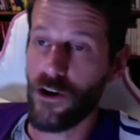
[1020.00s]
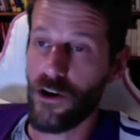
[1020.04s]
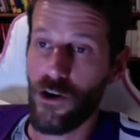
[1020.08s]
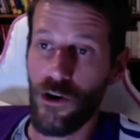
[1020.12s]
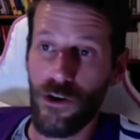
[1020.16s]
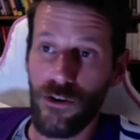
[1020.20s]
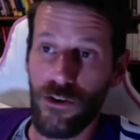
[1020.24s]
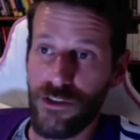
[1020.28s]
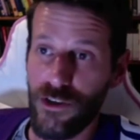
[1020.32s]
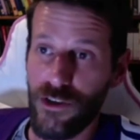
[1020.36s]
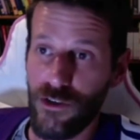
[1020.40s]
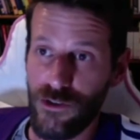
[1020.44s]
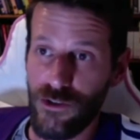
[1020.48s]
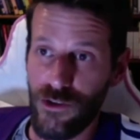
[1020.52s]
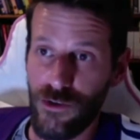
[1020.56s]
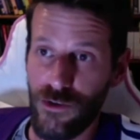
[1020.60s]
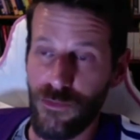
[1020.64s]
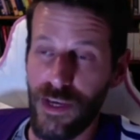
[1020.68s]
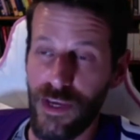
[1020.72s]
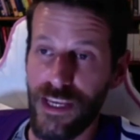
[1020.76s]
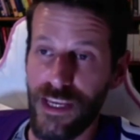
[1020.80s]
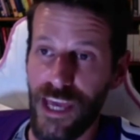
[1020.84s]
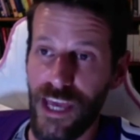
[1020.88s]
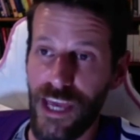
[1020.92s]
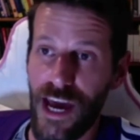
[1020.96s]
her social
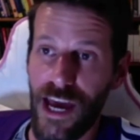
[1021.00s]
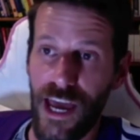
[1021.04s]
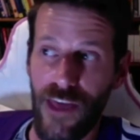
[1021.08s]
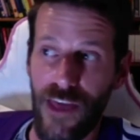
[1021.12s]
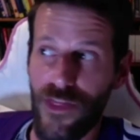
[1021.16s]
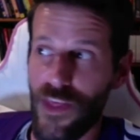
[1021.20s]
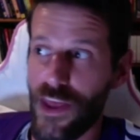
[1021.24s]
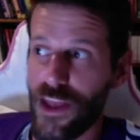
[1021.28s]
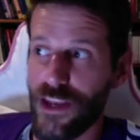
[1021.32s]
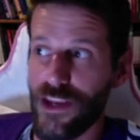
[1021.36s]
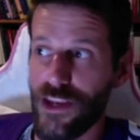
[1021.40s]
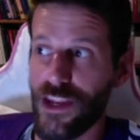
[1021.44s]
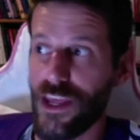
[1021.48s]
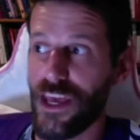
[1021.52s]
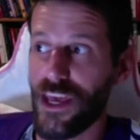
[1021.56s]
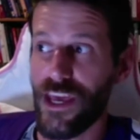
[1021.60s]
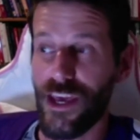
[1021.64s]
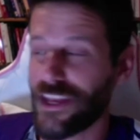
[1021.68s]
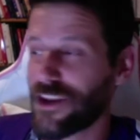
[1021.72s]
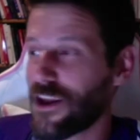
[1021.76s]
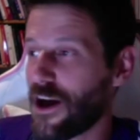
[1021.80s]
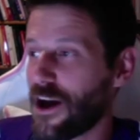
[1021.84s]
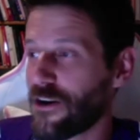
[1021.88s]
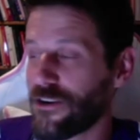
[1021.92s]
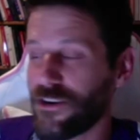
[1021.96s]
media, and then
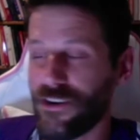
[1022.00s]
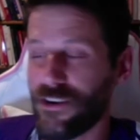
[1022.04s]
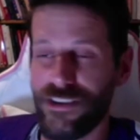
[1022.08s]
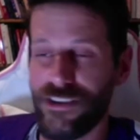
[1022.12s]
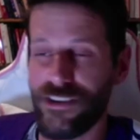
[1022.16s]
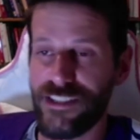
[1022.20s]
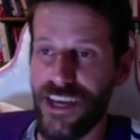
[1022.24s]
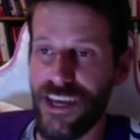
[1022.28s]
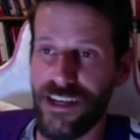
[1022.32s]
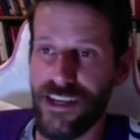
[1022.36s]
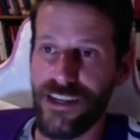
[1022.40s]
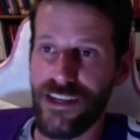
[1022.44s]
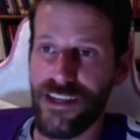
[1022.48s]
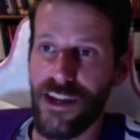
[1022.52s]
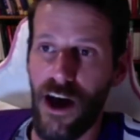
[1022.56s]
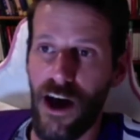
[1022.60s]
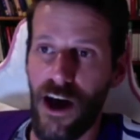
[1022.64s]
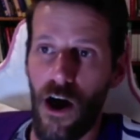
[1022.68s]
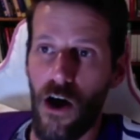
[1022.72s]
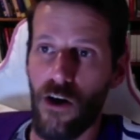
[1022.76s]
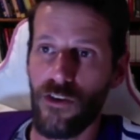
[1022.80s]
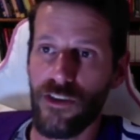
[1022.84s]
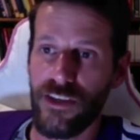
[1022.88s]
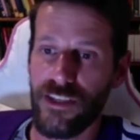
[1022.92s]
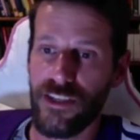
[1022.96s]
now all of a sudden
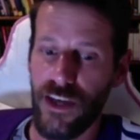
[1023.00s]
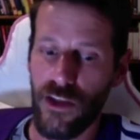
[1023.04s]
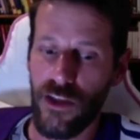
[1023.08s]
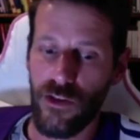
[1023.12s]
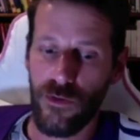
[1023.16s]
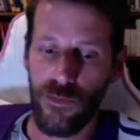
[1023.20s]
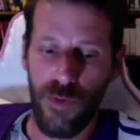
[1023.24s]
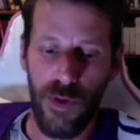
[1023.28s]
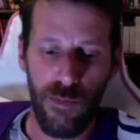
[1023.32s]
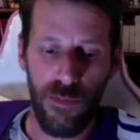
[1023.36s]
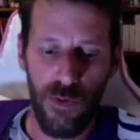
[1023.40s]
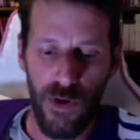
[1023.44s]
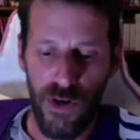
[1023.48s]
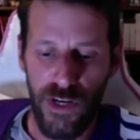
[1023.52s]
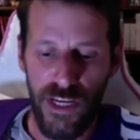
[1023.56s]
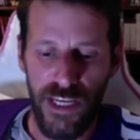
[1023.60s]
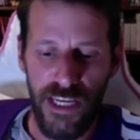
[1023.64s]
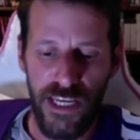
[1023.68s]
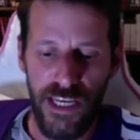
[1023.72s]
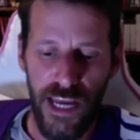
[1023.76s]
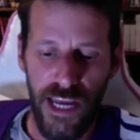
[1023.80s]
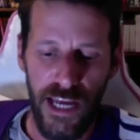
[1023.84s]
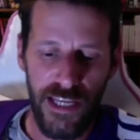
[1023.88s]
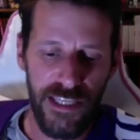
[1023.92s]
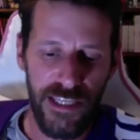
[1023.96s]
all these other people are
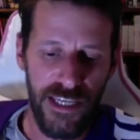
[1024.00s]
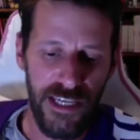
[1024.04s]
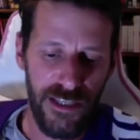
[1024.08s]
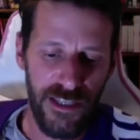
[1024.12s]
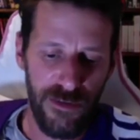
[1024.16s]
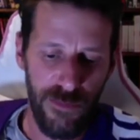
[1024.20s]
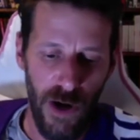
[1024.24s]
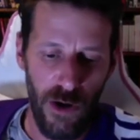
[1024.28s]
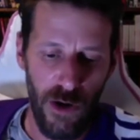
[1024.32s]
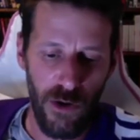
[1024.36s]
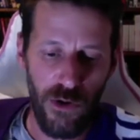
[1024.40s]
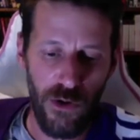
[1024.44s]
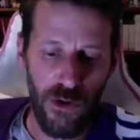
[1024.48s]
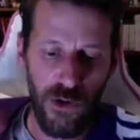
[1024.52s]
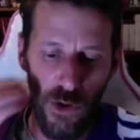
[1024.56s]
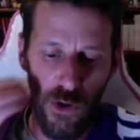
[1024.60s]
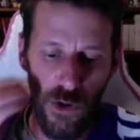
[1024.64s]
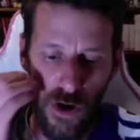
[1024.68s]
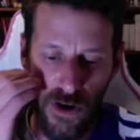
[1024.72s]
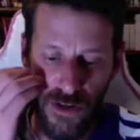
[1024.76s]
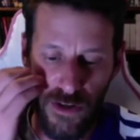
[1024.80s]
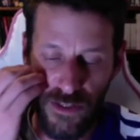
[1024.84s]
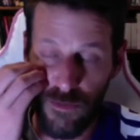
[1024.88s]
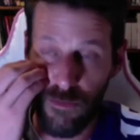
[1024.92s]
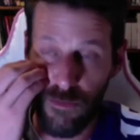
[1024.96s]
getting ideas about who you are as a